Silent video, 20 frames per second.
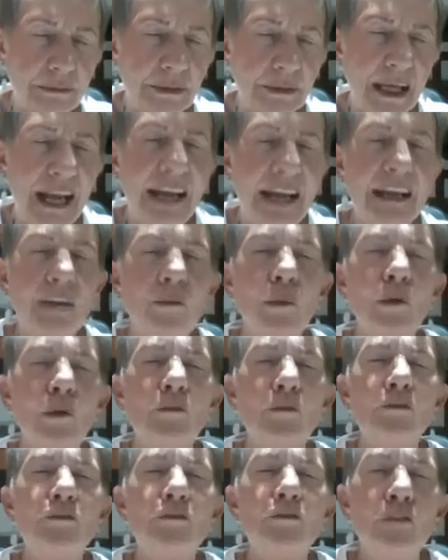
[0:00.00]
and He will
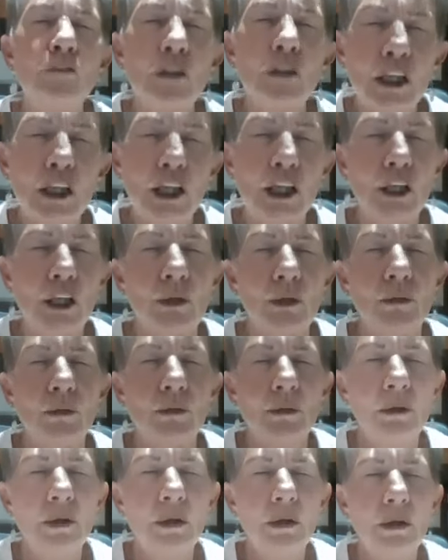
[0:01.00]
fill you
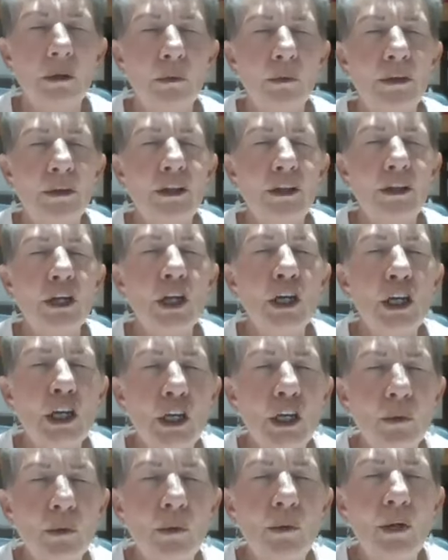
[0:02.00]
with
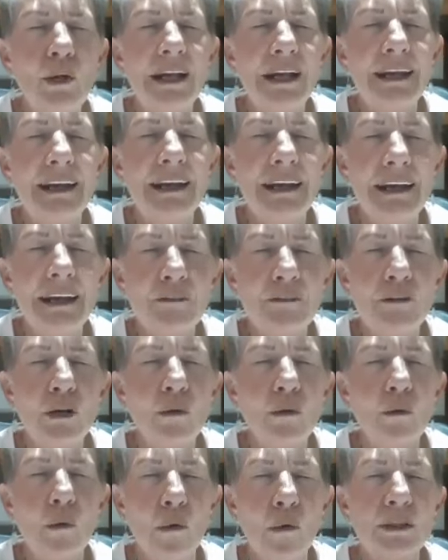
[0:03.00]
new
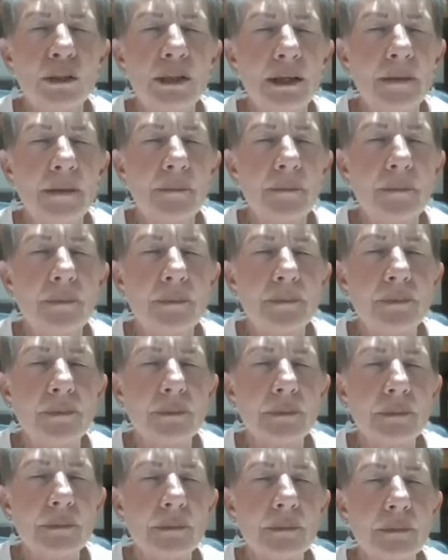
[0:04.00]
living water.
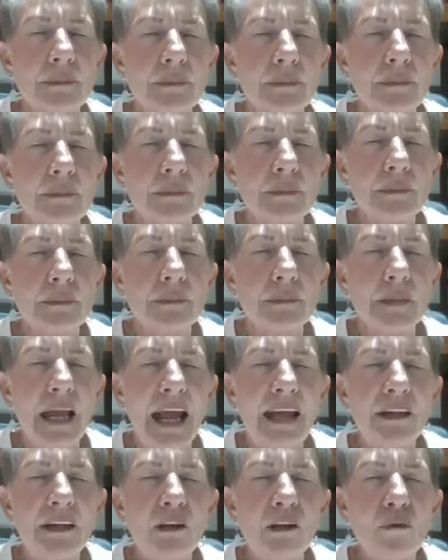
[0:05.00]

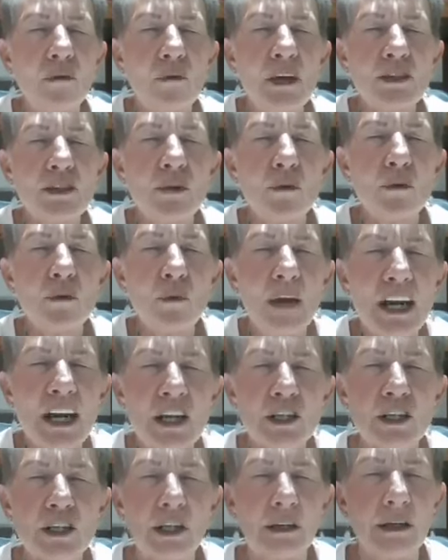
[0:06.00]
And a
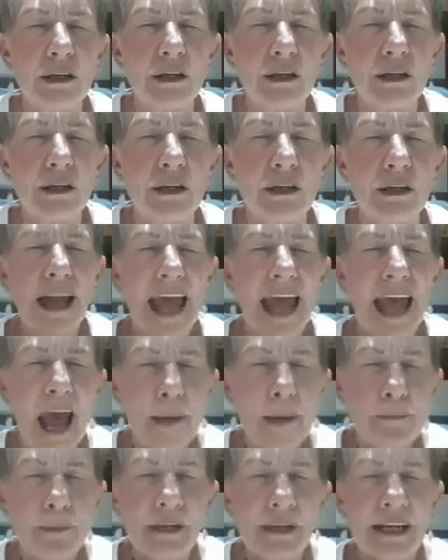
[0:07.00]
resurrection will
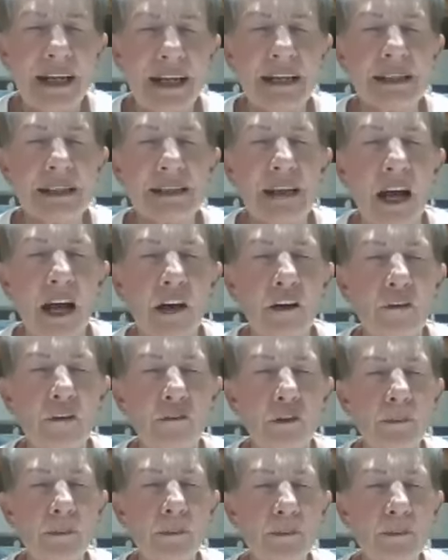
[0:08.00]
happen inside of you.